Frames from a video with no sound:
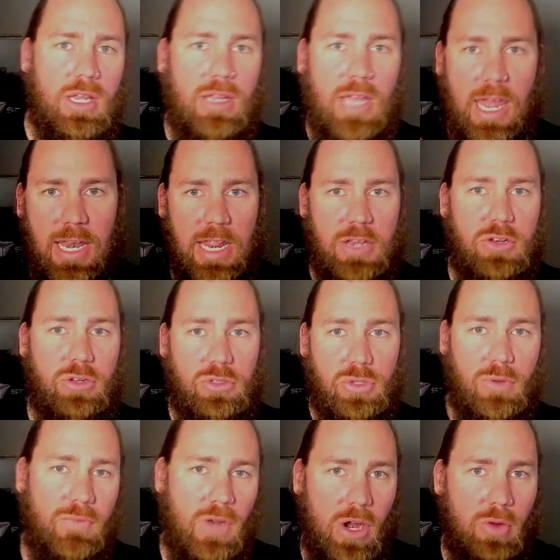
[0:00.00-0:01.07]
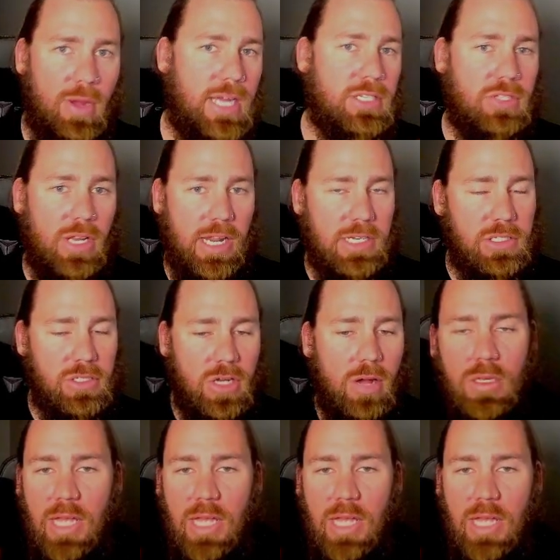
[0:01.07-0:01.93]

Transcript: and then you're too far away, so they stop.